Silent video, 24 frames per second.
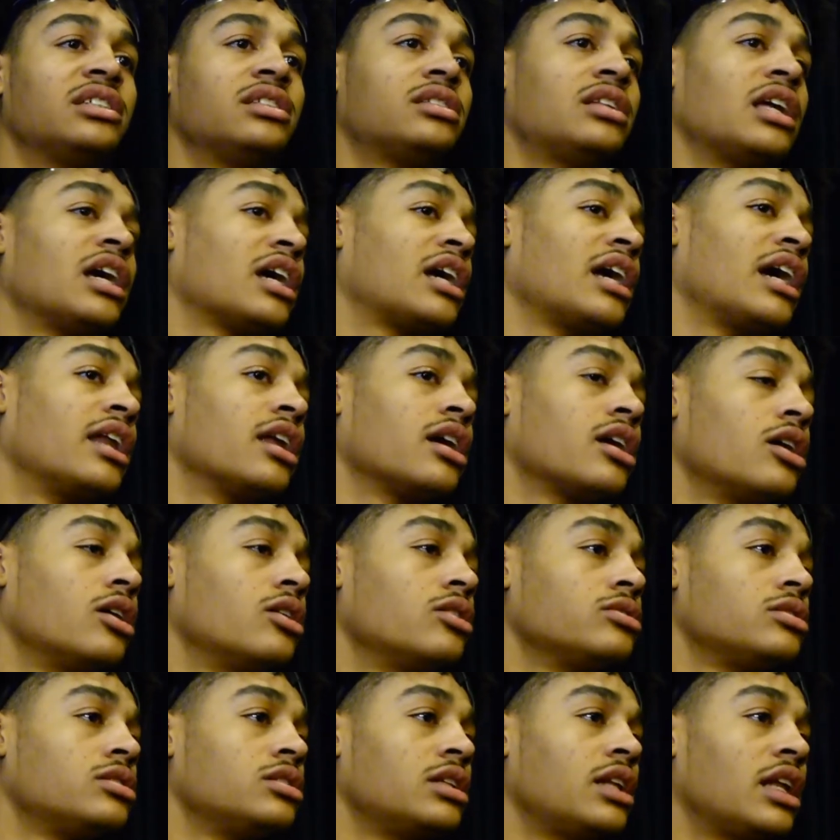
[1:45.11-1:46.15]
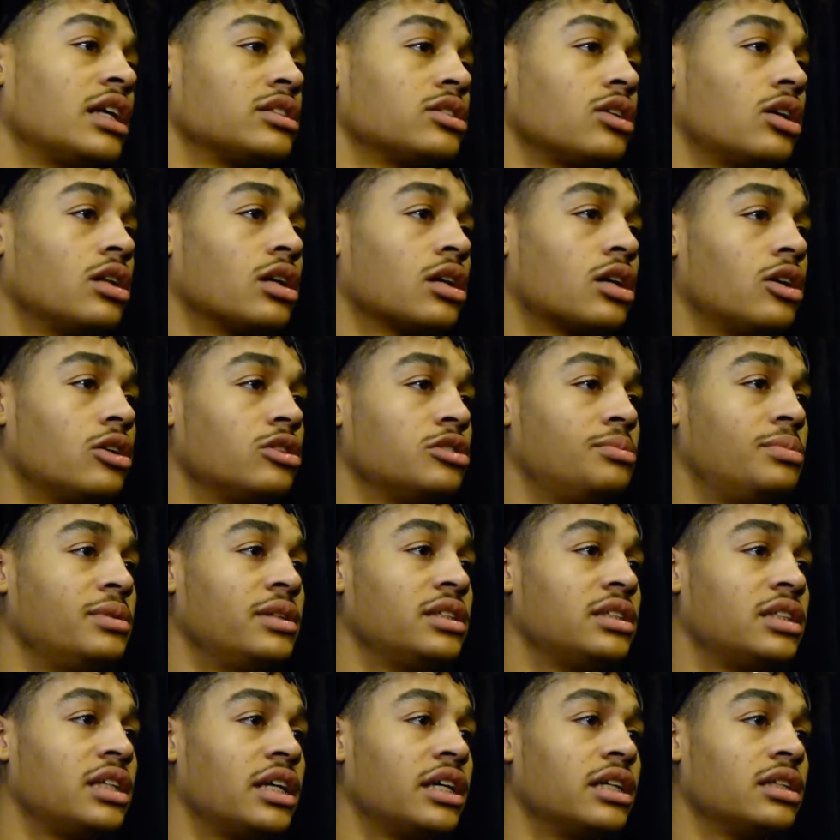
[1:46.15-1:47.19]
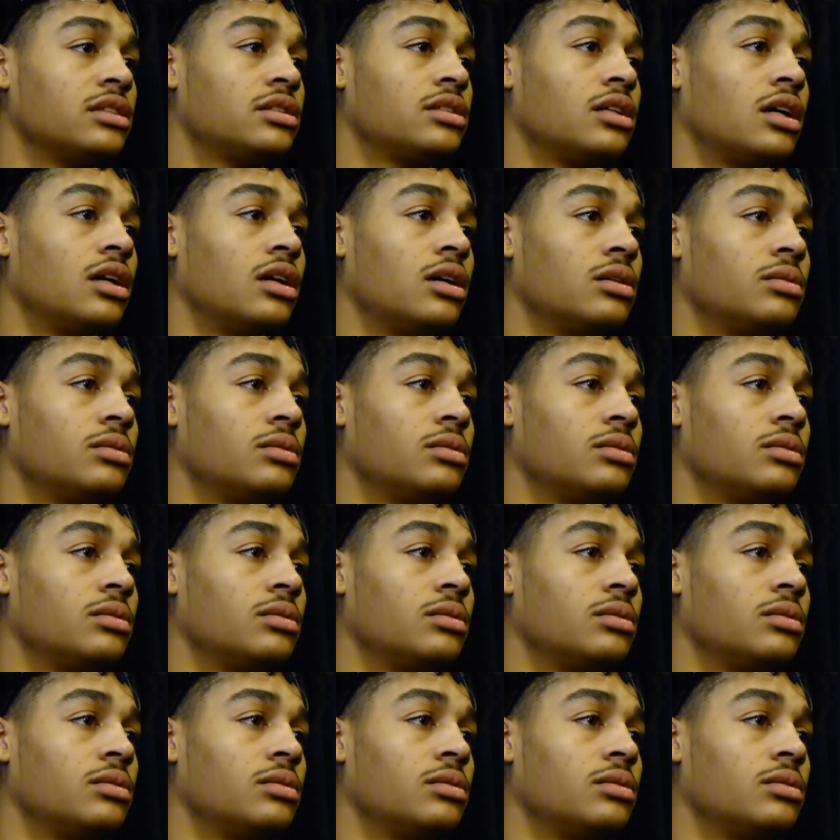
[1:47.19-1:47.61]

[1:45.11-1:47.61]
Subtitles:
That kind of goes, and that's all in Coach B's hands.